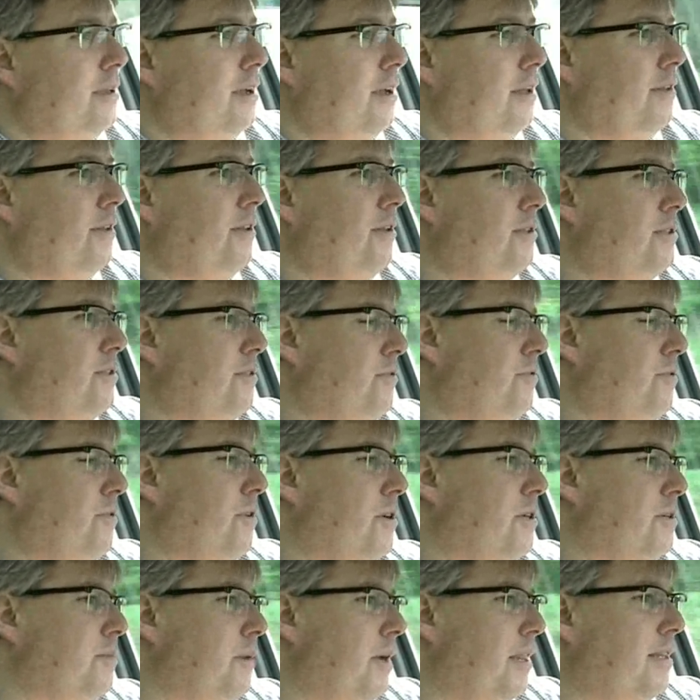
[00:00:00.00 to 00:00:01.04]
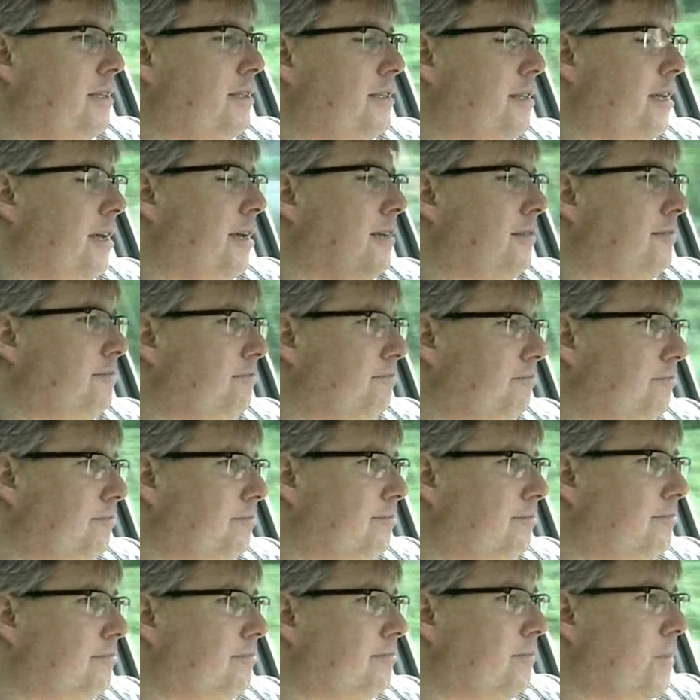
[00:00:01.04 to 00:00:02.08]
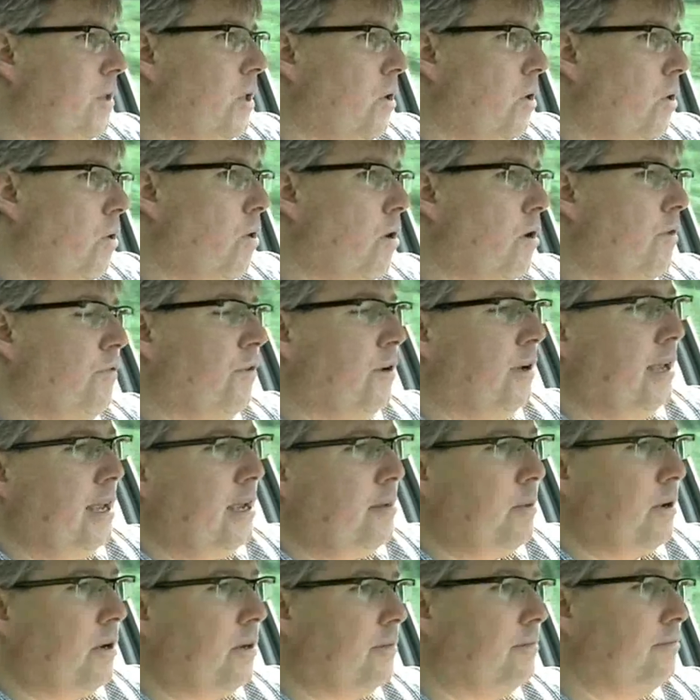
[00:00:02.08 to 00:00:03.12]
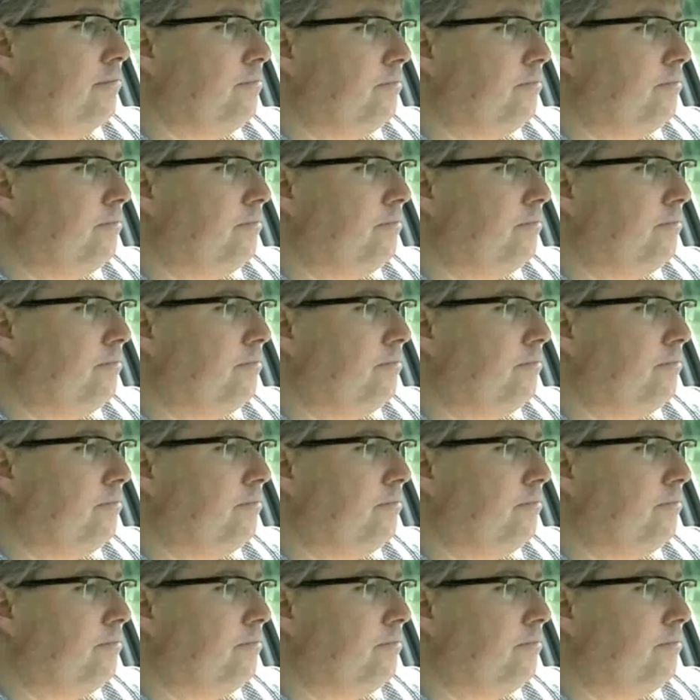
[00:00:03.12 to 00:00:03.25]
on the use of force by the state or for labor.